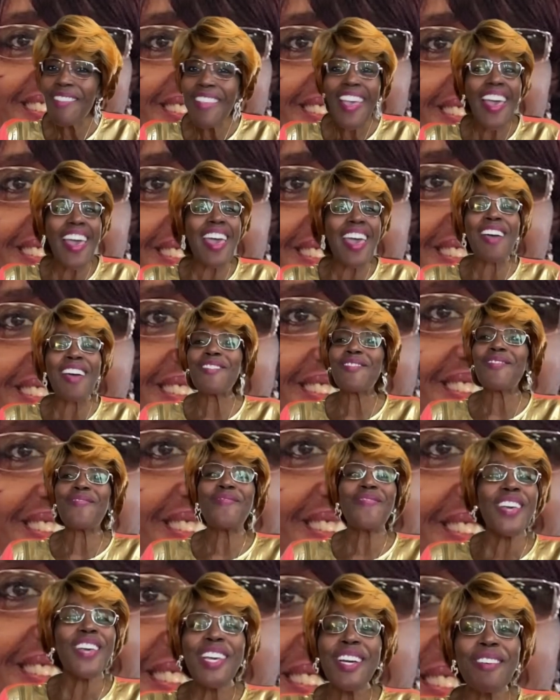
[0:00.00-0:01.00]
and
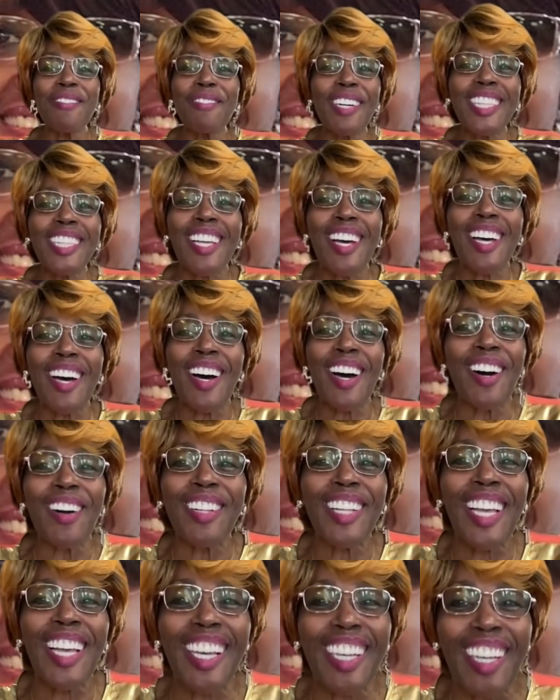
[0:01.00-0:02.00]
filled with the
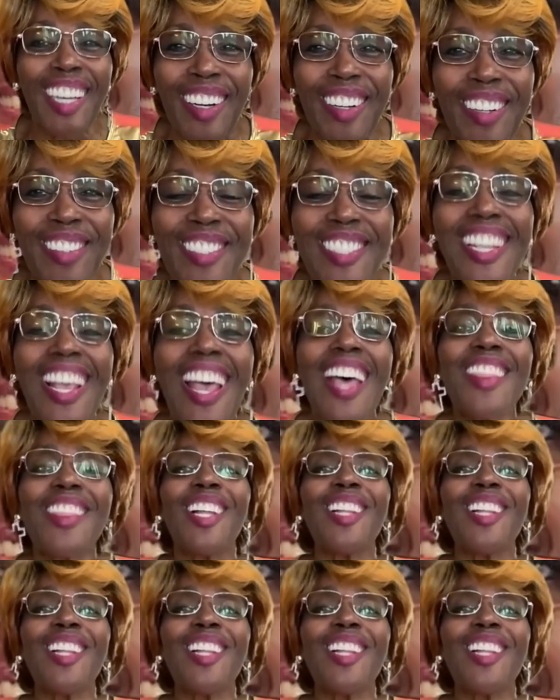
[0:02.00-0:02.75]
Holy Ghost. The